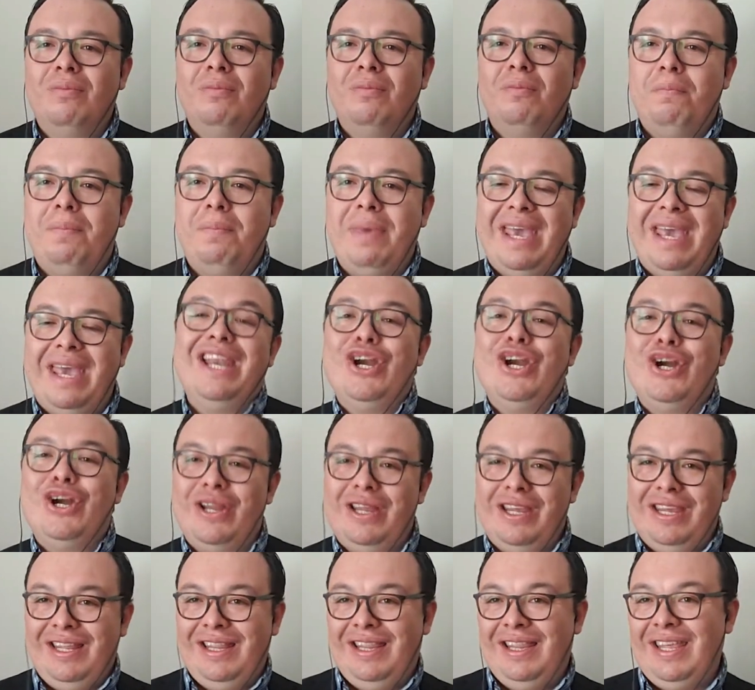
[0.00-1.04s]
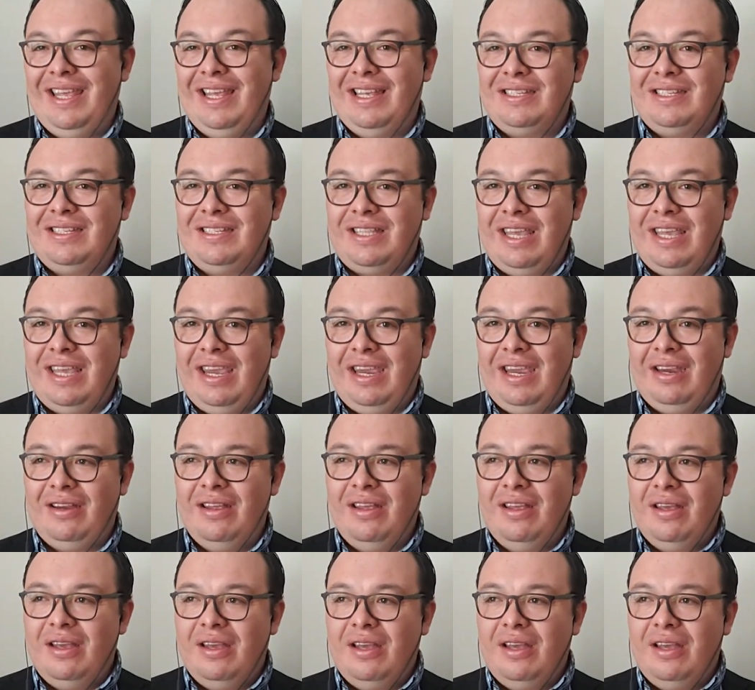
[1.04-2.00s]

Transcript: better in this thing.